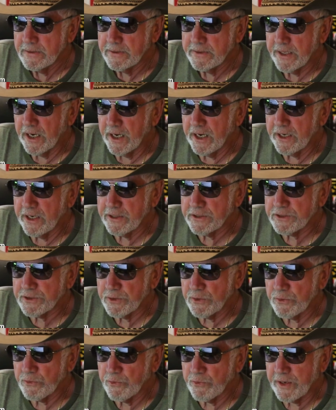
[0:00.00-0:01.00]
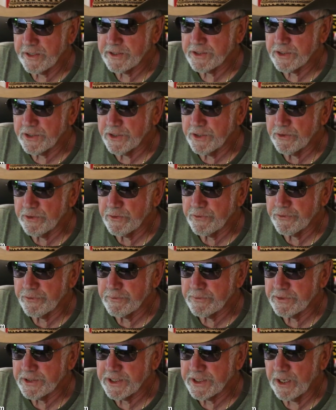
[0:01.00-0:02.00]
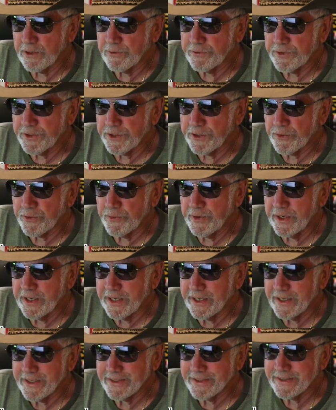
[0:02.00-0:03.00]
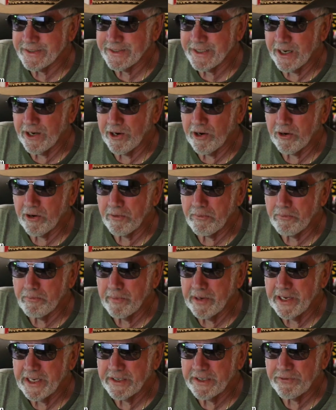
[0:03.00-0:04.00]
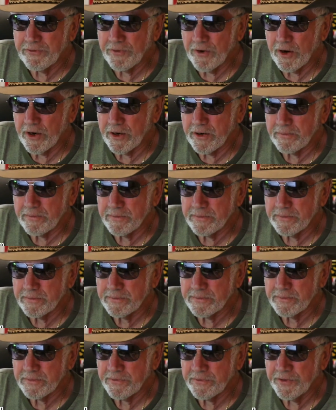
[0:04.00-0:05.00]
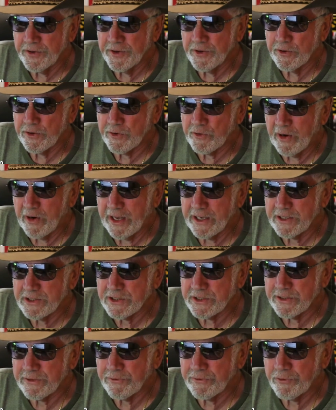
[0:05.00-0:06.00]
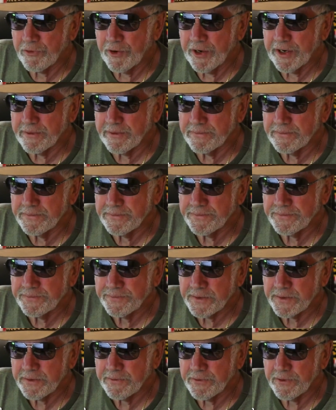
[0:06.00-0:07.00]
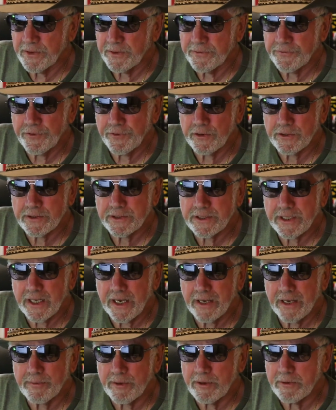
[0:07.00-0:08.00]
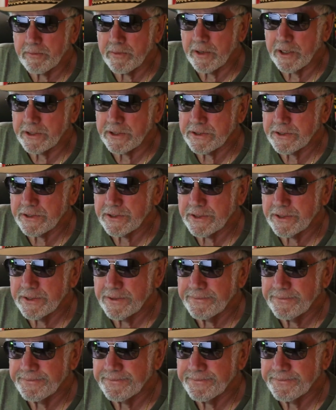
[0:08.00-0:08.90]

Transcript: Dogs rescued from South Korea dog meat farm feel grass and freedom for the first time in months.